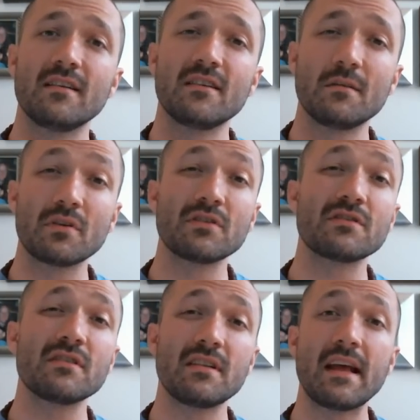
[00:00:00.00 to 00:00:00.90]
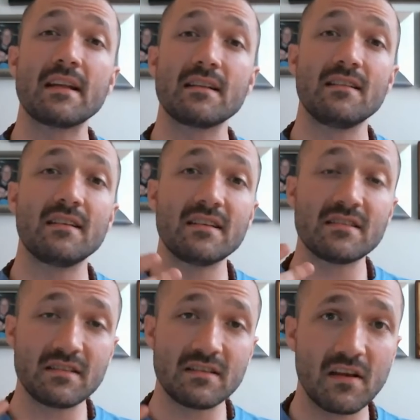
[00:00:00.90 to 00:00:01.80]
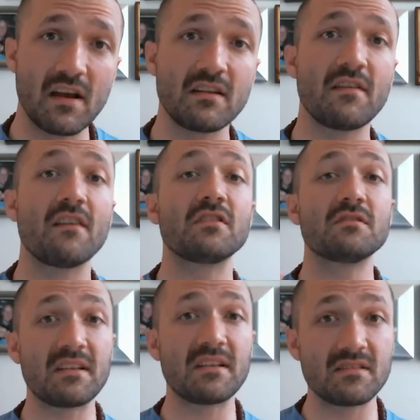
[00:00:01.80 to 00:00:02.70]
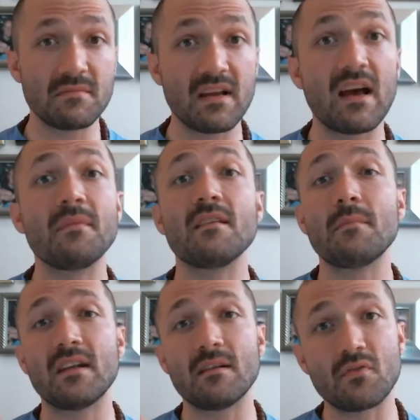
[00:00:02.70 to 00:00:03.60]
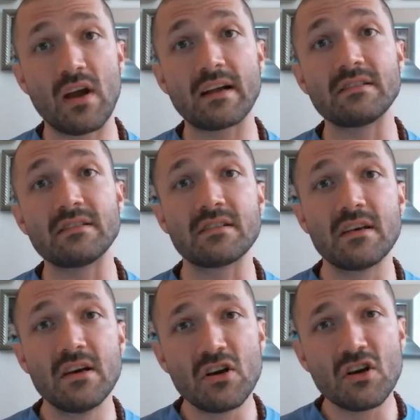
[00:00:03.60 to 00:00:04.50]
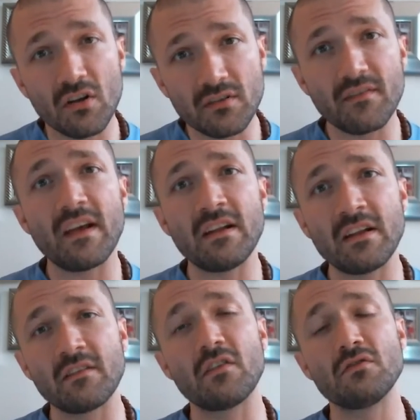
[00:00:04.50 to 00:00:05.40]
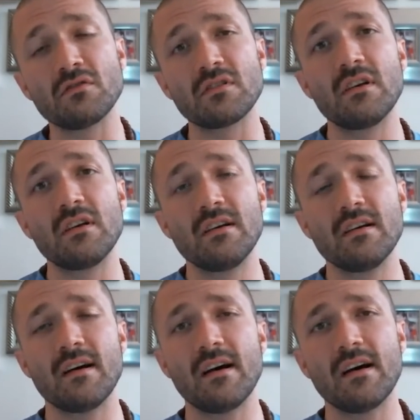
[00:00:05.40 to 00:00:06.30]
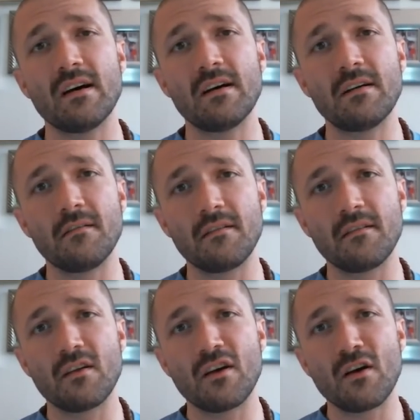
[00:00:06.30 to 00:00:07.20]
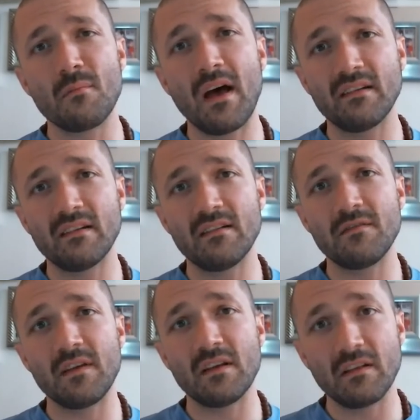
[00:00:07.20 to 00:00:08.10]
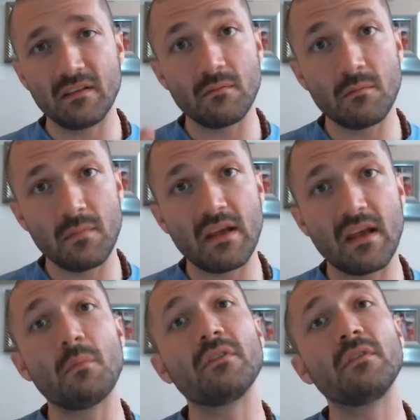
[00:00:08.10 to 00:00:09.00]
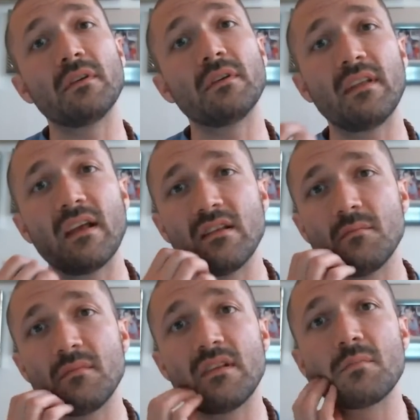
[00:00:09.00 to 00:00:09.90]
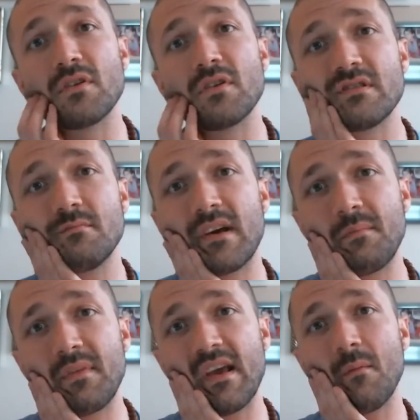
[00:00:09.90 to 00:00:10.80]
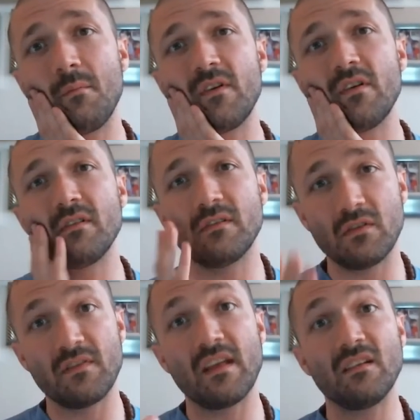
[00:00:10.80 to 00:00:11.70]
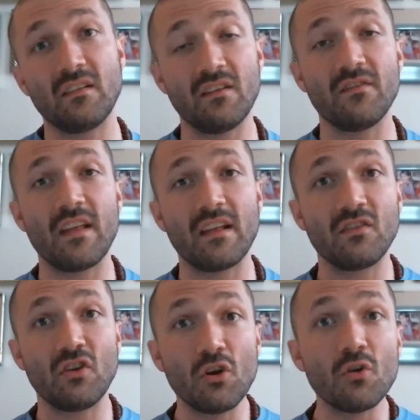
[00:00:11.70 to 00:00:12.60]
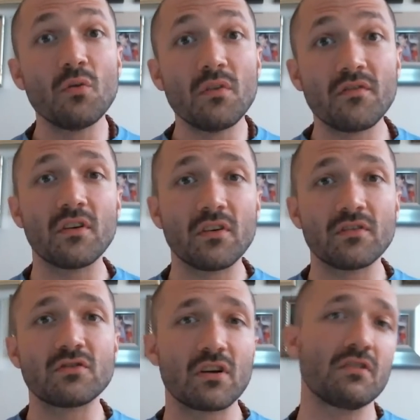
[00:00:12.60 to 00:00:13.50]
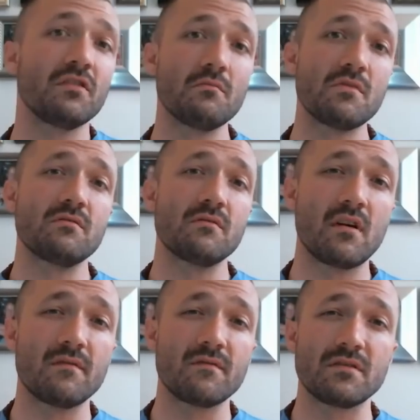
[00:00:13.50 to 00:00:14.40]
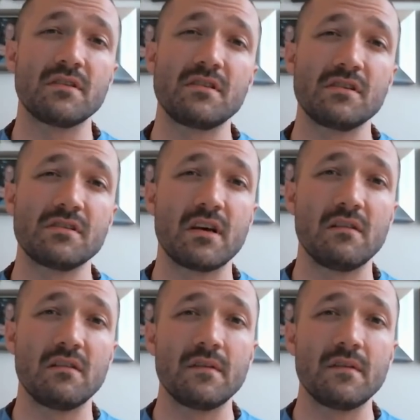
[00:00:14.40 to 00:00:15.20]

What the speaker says: person to the end of the list, and kind of having spent some time in the metta practice, cultivating those positive feelings and being able to extend them to the person might be helpful. And so if that's you, if you're struggling the most with offering it to yourself,